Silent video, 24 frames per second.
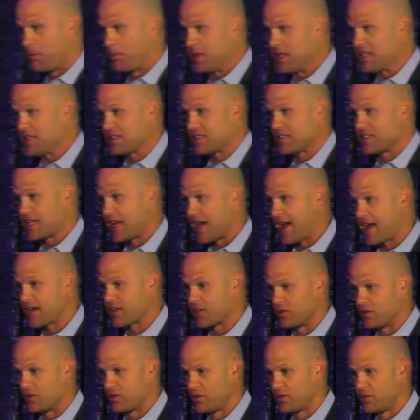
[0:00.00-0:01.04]
beat the
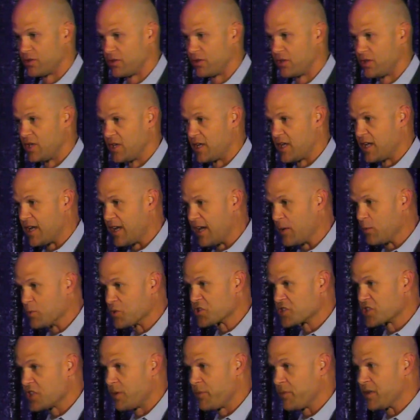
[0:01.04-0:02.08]
tackle and
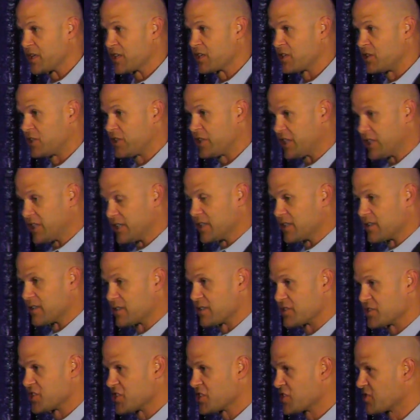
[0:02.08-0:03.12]
was coming clean,
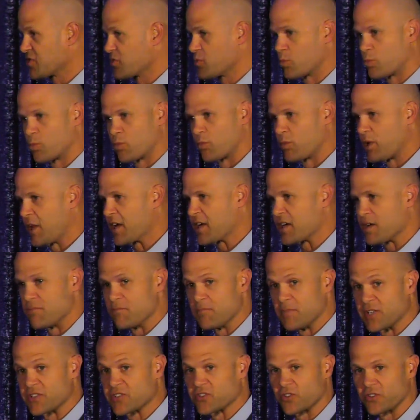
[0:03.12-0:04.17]
just like a
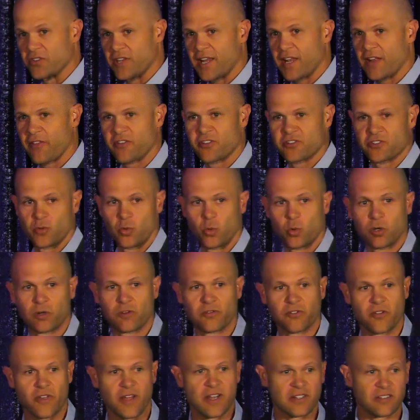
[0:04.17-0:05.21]
missile. Now there's a word
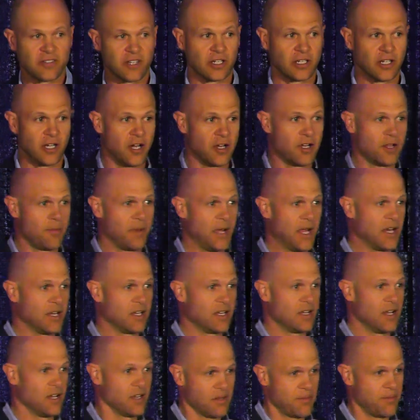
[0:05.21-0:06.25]
for that. It's like
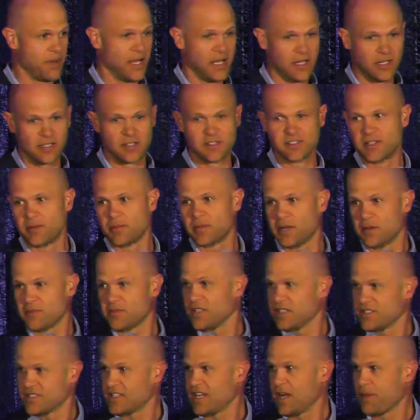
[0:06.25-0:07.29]
unabated. Sometimes
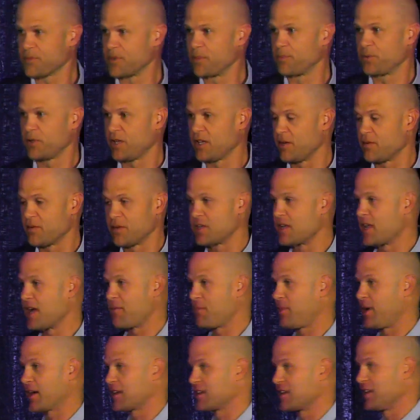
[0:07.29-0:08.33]
they stop the play, but
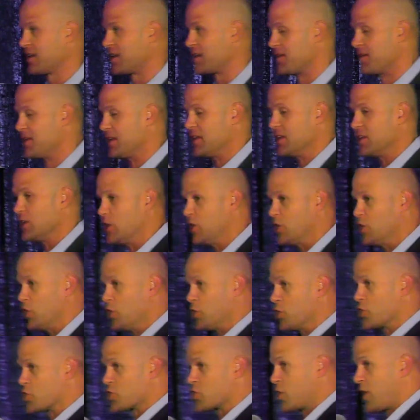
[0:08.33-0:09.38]
not back then.
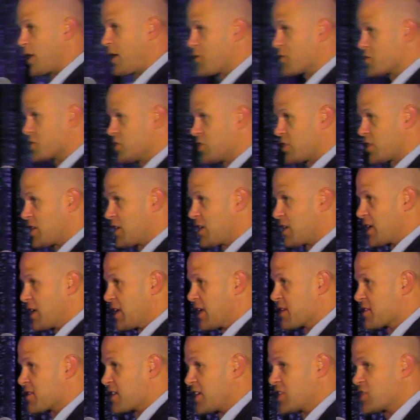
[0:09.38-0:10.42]
So I was looking, and
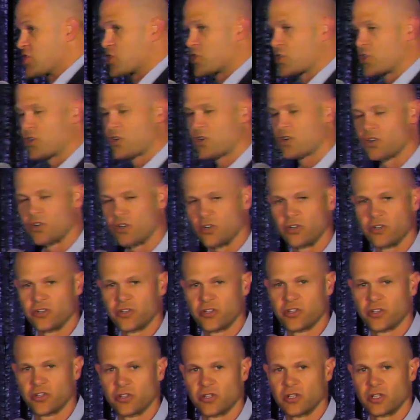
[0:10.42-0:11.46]
as I
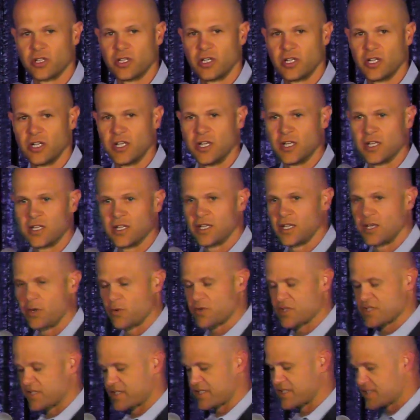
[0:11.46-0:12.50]
turned, it
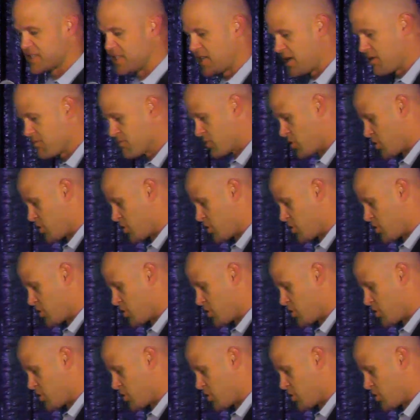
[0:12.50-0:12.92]
was the same